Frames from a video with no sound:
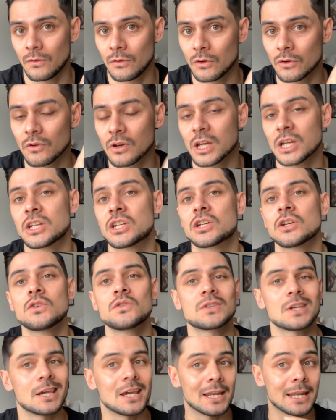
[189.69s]
your
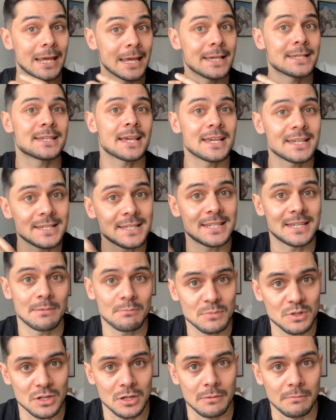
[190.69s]
issues, it is a
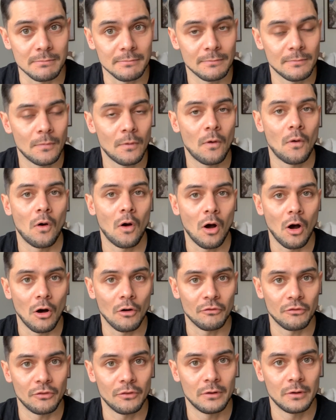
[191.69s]
symptom
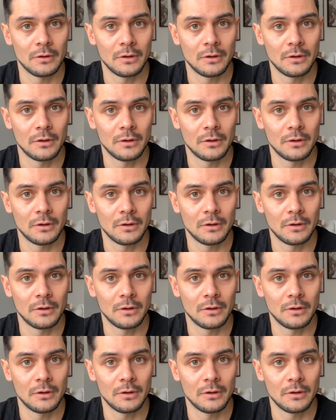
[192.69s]
of